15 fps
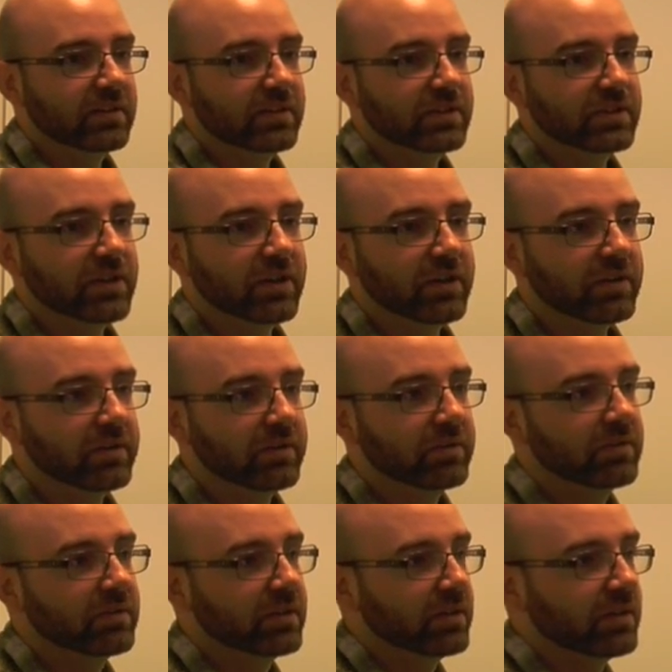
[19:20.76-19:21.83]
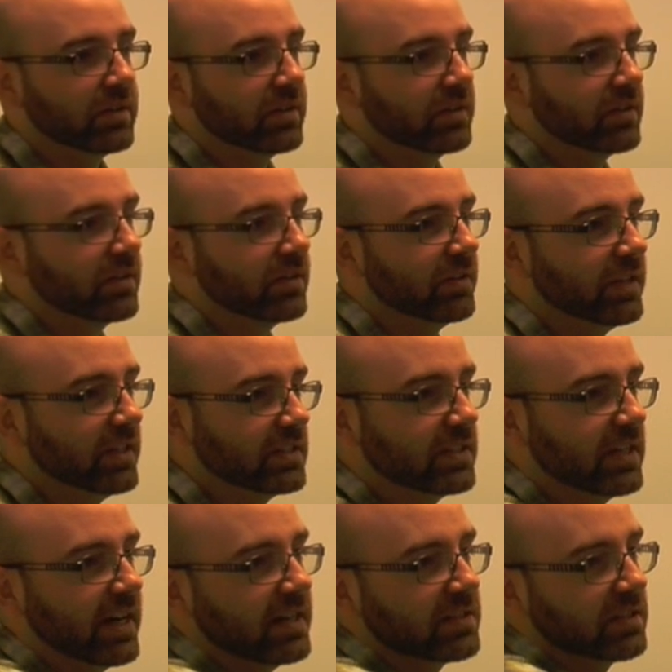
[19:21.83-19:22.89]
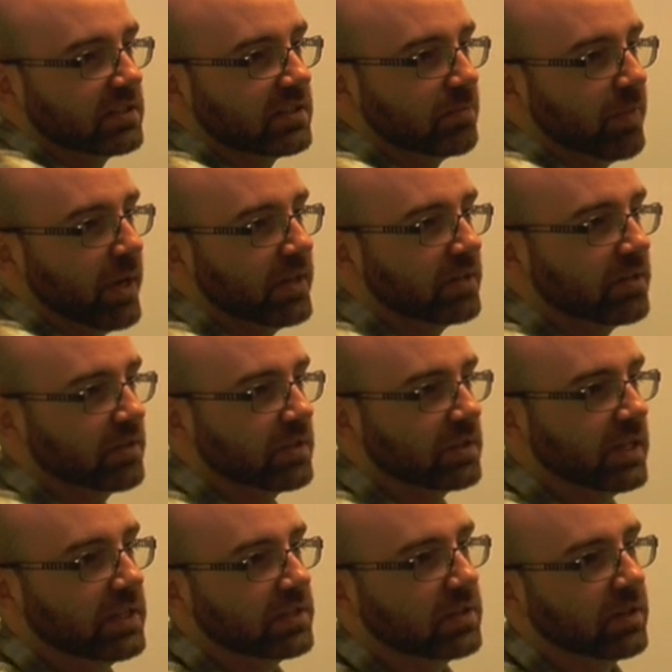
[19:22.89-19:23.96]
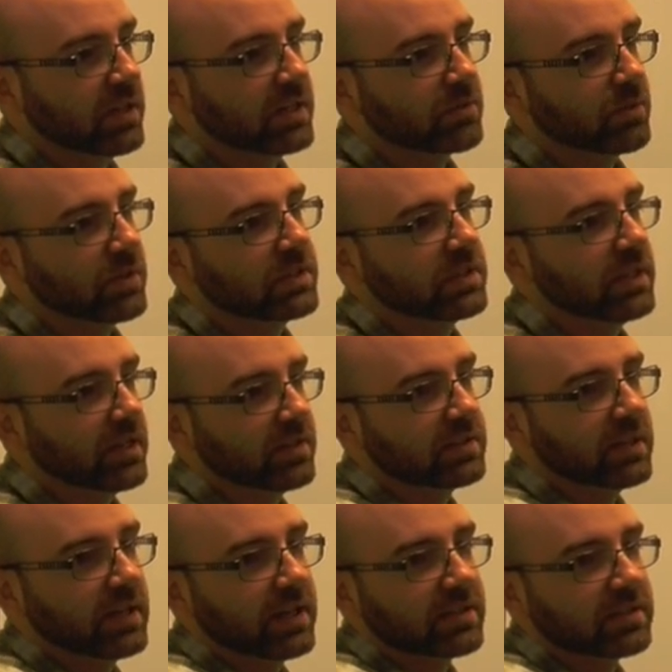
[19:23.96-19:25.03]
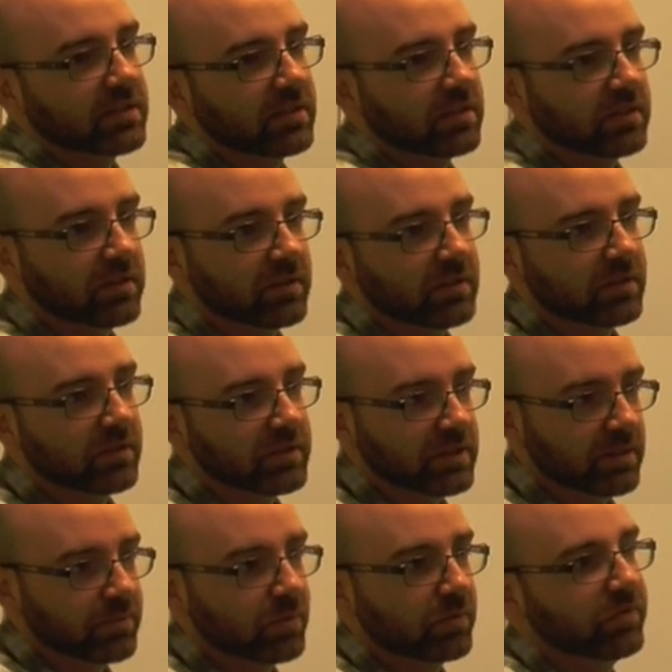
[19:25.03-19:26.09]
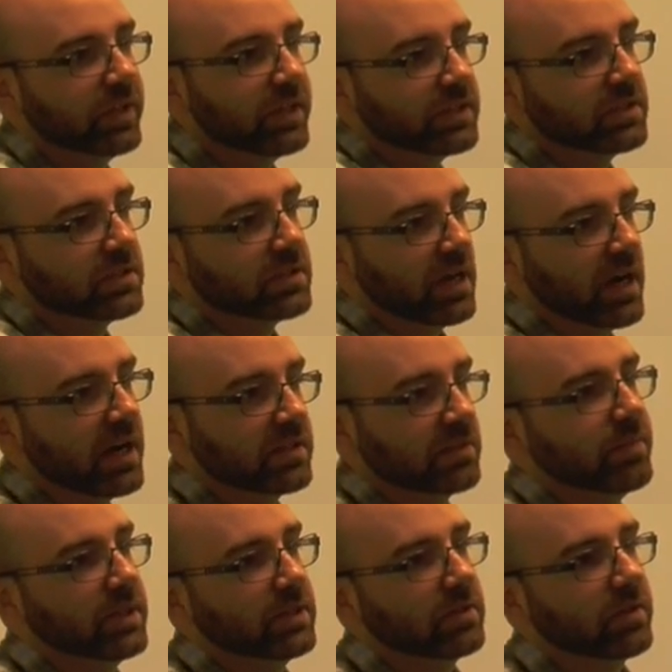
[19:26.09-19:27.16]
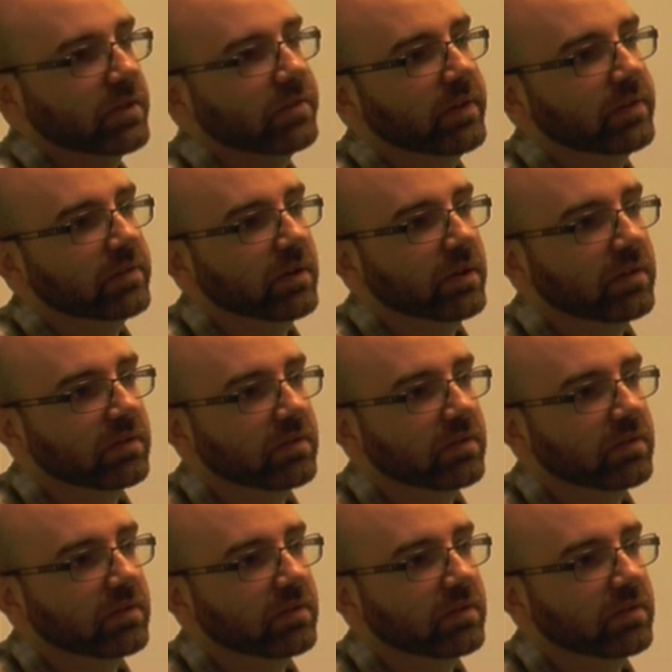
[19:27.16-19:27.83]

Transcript: So this task is dependent on the set size, whereas the other task, the simple features, aren't dependent on the set size.